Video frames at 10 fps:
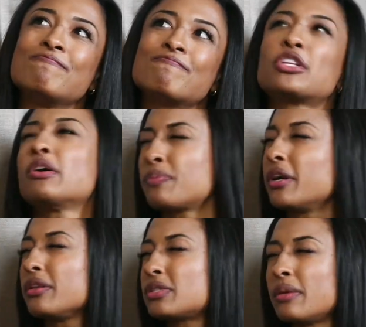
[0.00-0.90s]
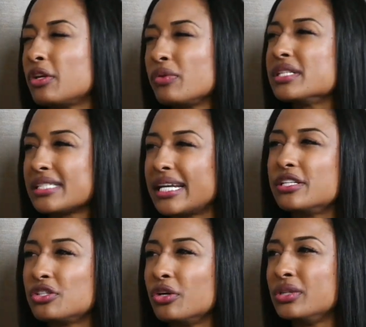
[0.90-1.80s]
So that was part of some of the reasons that I
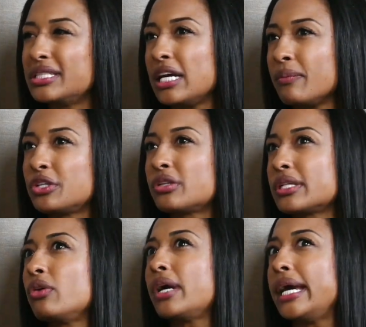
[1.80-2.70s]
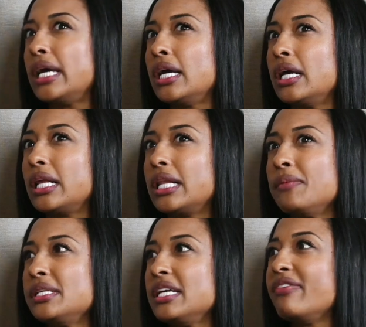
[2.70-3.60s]
chose amateur. I was like, okay, let me
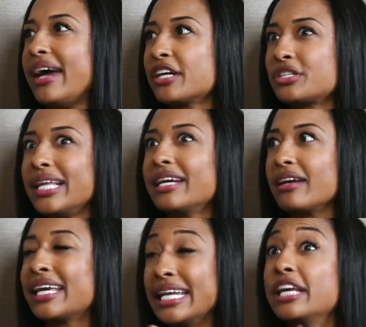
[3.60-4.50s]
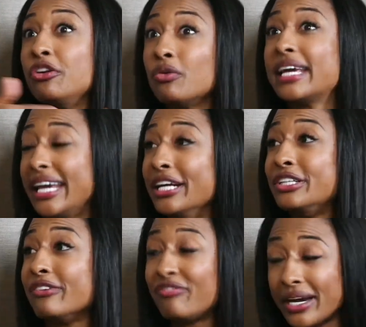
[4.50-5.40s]
see if I actually like getting into a cage
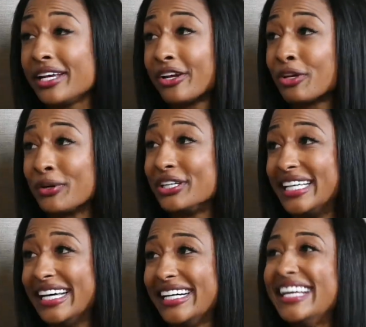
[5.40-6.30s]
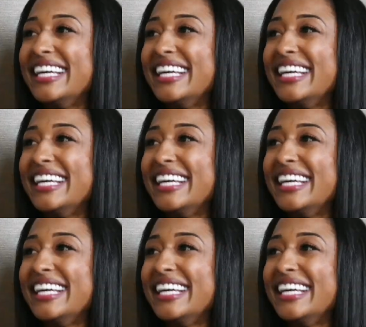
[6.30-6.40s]
and fighting another person